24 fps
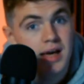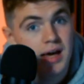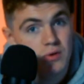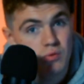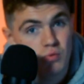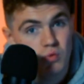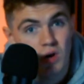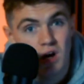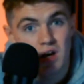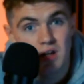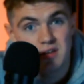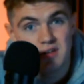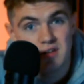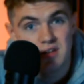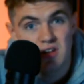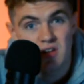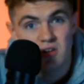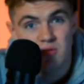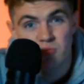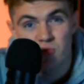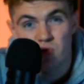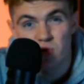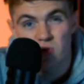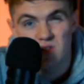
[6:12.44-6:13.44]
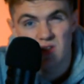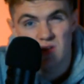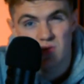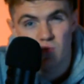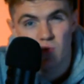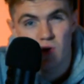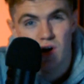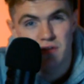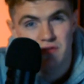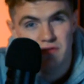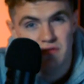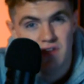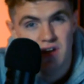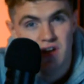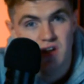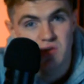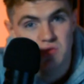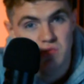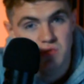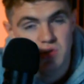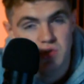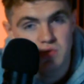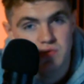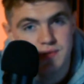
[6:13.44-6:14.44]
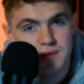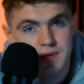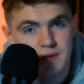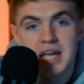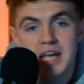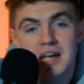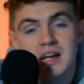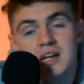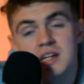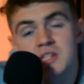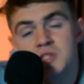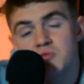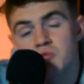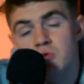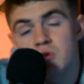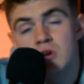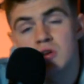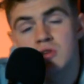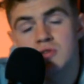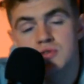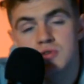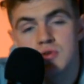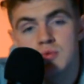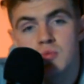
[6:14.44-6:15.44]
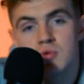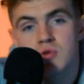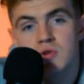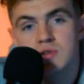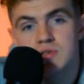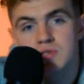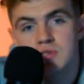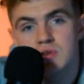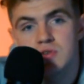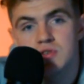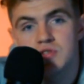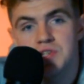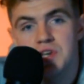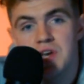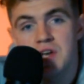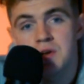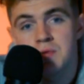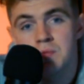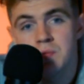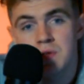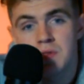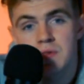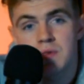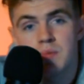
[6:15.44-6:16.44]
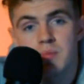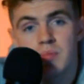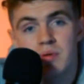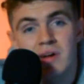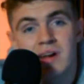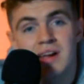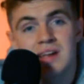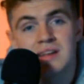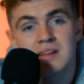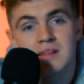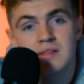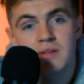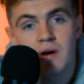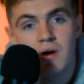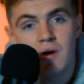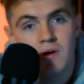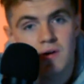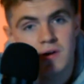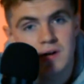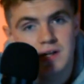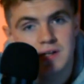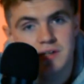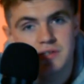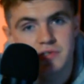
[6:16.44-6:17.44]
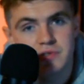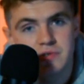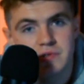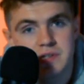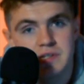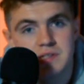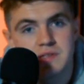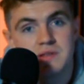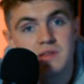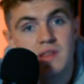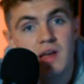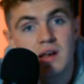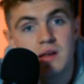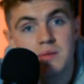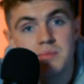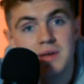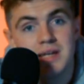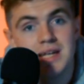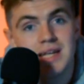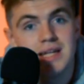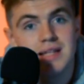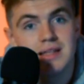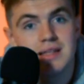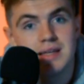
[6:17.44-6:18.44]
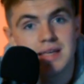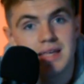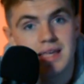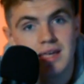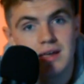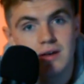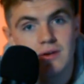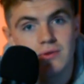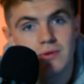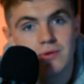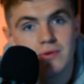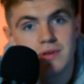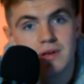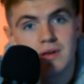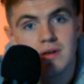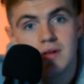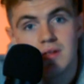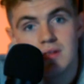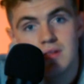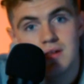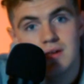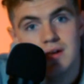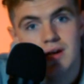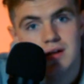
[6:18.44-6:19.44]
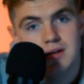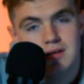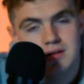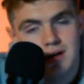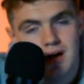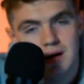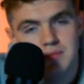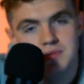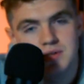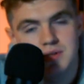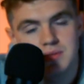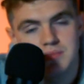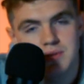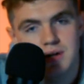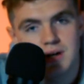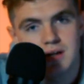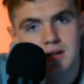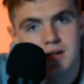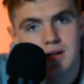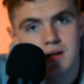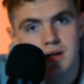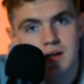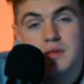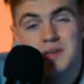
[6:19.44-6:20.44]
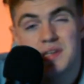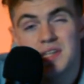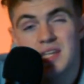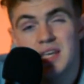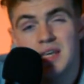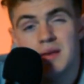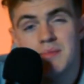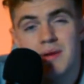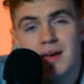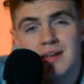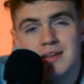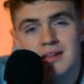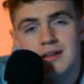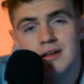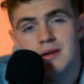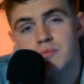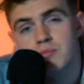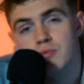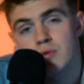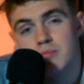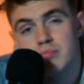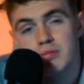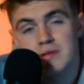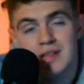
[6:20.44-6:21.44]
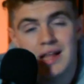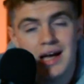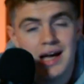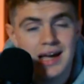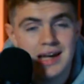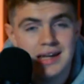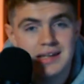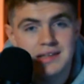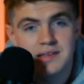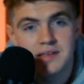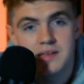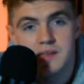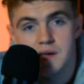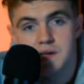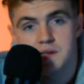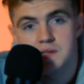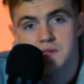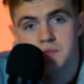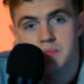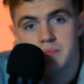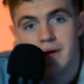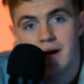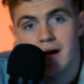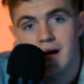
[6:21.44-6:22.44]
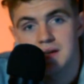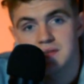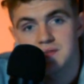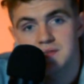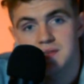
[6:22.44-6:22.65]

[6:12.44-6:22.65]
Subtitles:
had one or more than one fatal wound. Handguns were also more associated with the brain and the heart injuries that immediately killed the autopsied body. The team ended up replying to this by